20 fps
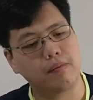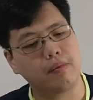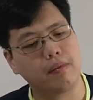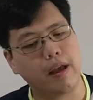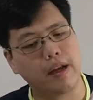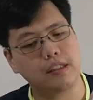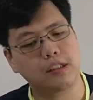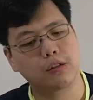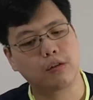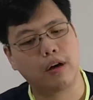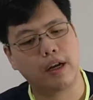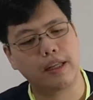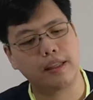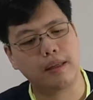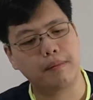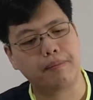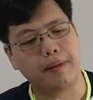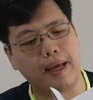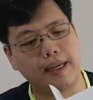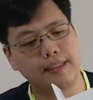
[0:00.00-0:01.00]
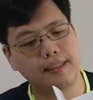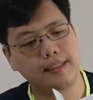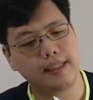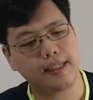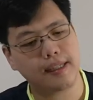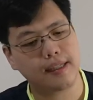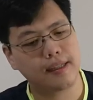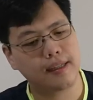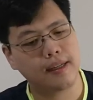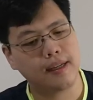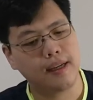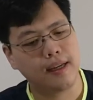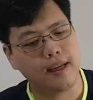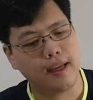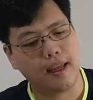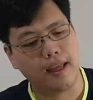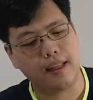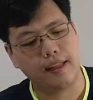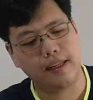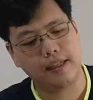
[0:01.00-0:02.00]
nice quality plastic,
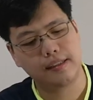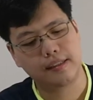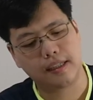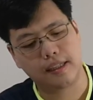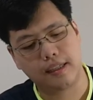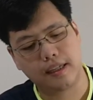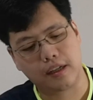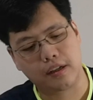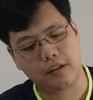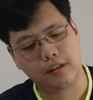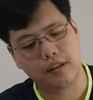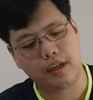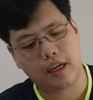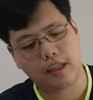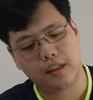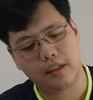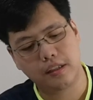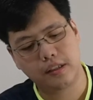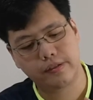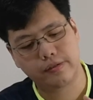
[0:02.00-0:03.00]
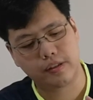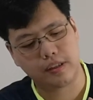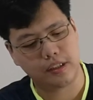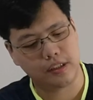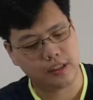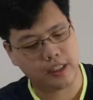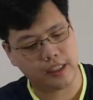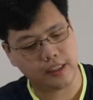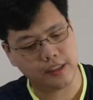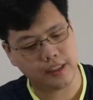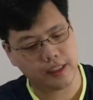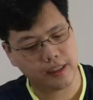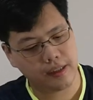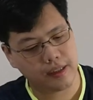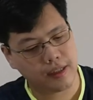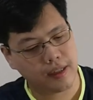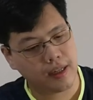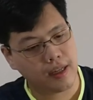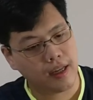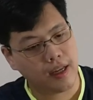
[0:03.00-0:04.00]
and these are the conductors for the charging.
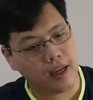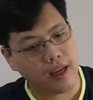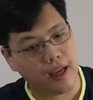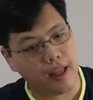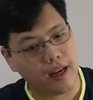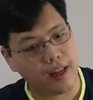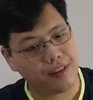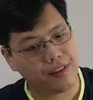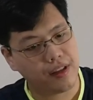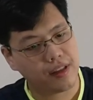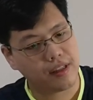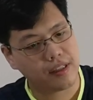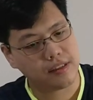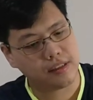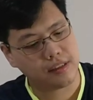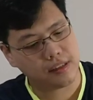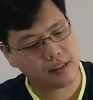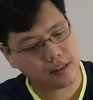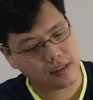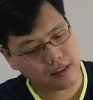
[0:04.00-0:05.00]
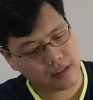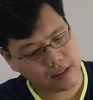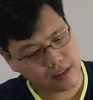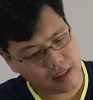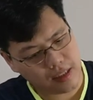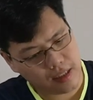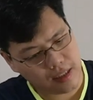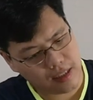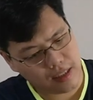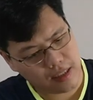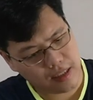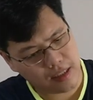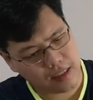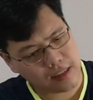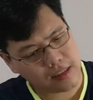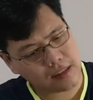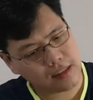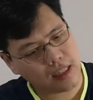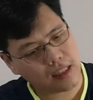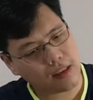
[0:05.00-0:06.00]
And I think this
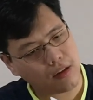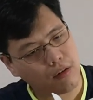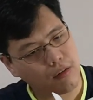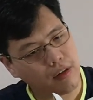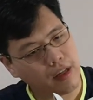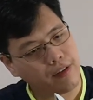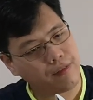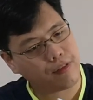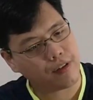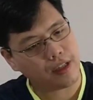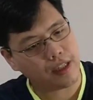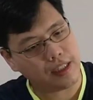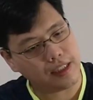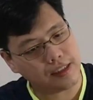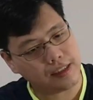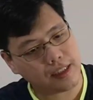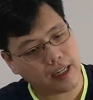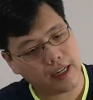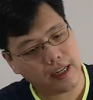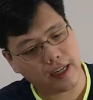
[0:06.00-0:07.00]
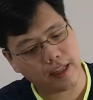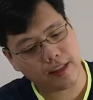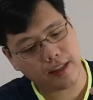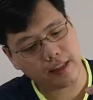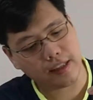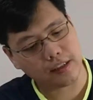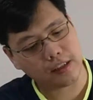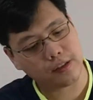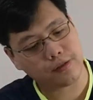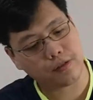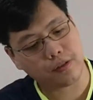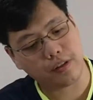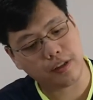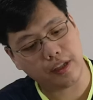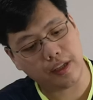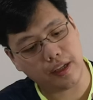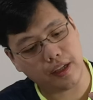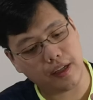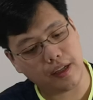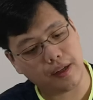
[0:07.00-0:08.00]
is not only for the design, I think this is for
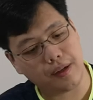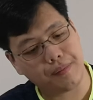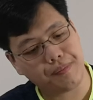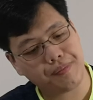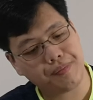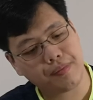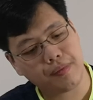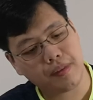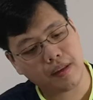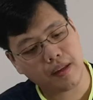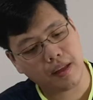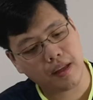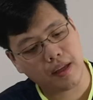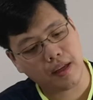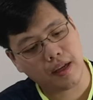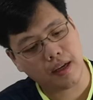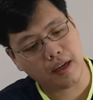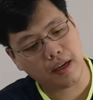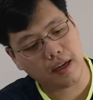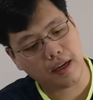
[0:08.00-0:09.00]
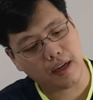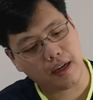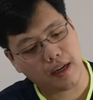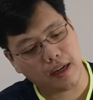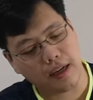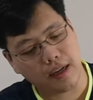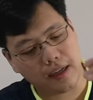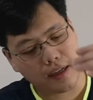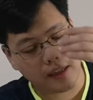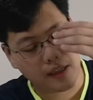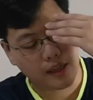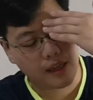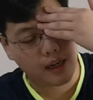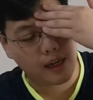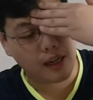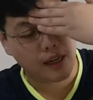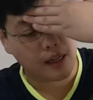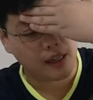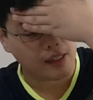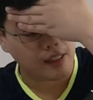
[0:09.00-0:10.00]
the uh,
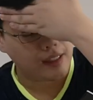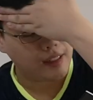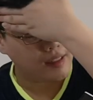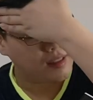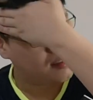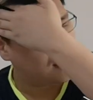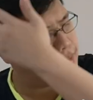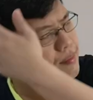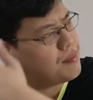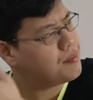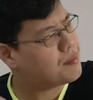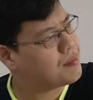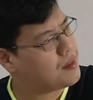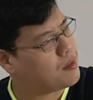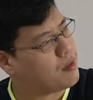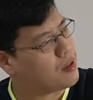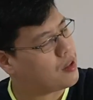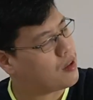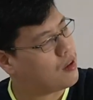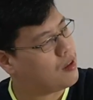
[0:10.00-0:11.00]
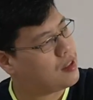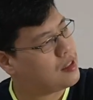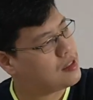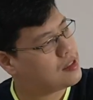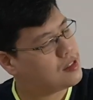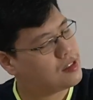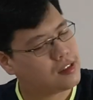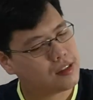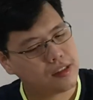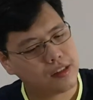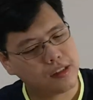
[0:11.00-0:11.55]
uh, what do you call this?